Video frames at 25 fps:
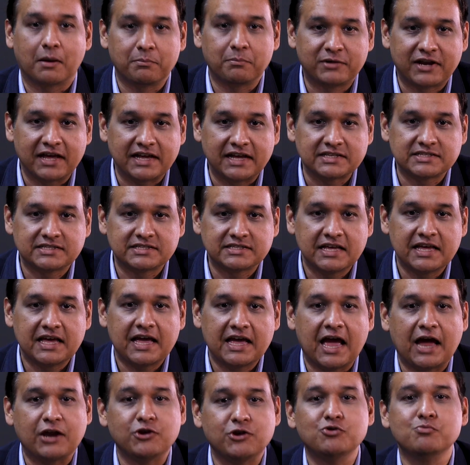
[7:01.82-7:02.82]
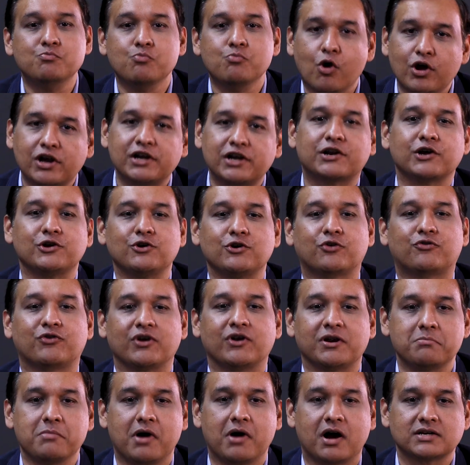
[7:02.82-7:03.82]
updates and you monitor your
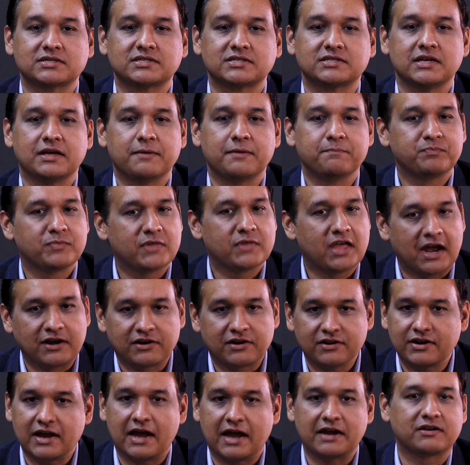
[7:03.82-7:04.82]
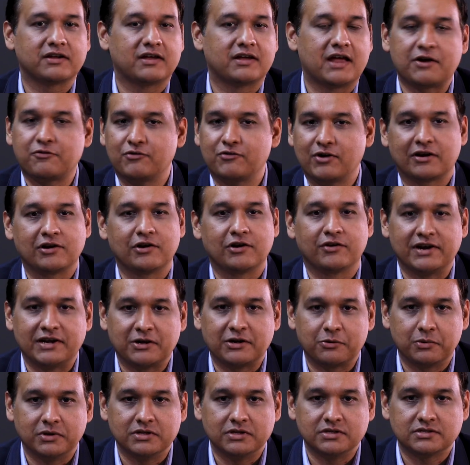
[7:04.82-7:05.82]
trademarks at regular
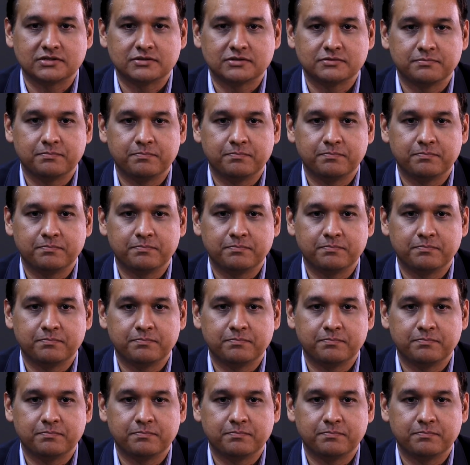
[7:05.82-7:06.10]
intervals.